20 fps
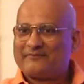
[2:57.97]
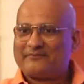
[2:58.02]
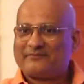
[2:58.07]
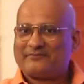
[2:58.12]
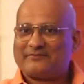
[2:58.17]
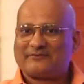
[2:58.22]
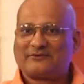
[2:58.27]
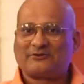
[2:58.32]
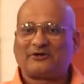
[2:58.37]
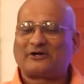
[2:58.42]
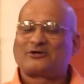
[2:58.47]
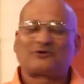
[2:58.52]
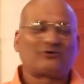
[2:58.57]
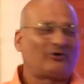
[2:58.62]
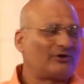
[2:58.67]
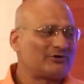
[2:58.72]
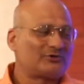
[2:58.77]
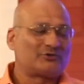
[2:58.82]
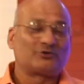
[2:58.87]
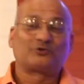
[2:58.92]
not
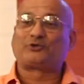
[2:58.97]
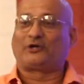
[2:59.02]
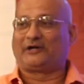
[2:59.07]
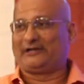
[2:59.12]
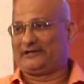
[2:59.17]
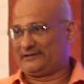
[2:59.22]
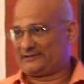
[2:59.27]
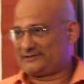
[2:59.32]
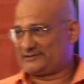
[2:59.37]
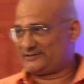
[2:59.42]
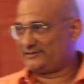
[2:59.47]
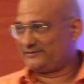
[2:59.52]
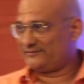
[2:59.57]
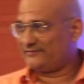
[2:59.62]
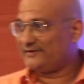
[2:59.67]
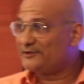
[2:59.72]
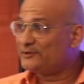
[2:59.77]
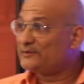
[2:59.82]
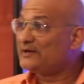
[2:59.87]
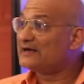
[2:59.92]
gone to toilet
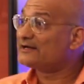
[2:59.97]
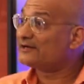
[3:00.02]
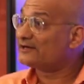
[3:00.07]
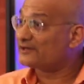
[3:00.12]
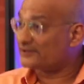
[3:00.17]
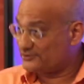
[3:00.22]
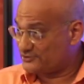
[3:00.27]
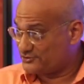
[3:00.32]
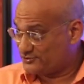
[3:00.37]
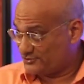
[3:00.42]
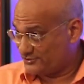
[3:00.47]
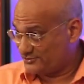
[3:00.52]
when you had urge.